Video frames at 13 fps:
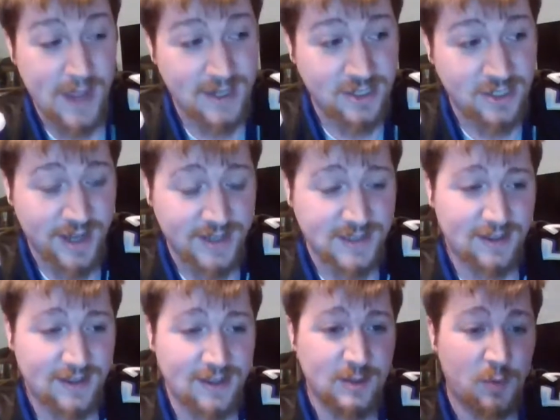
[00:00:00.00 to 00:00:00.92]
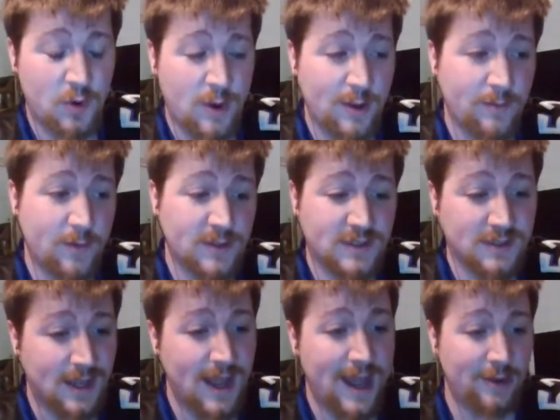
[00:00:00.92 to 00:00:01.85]
paychecks at this point
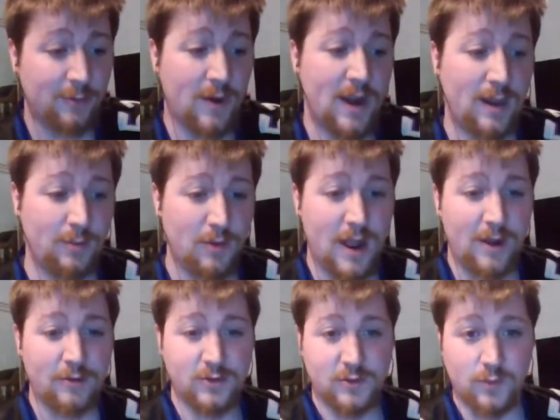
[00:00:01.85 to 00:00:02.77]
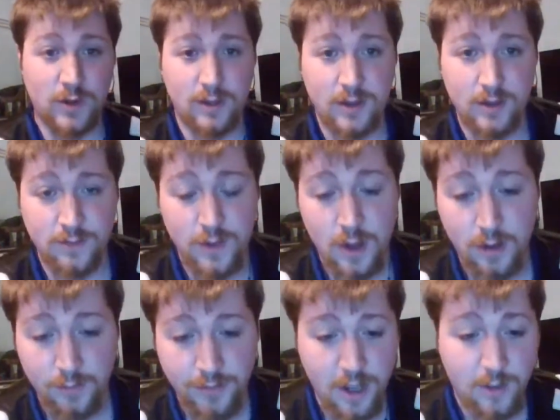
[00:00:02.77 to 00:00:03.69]
versus a guy in Randy Brown who's really
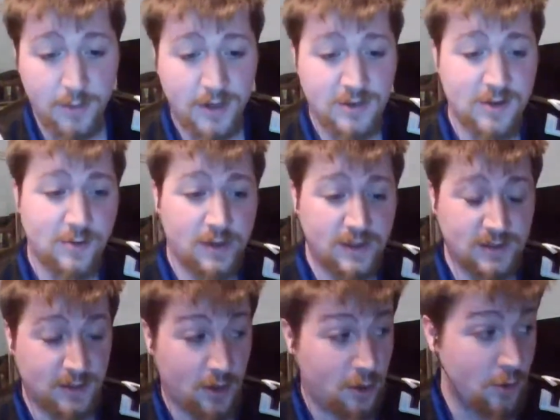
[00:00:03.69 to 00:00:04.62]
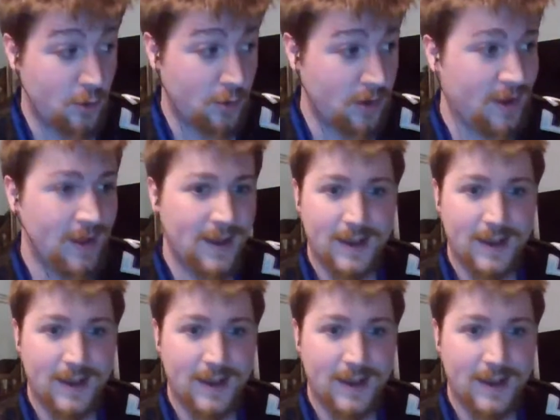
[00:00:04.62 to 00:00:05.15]
evolved, come into it his own.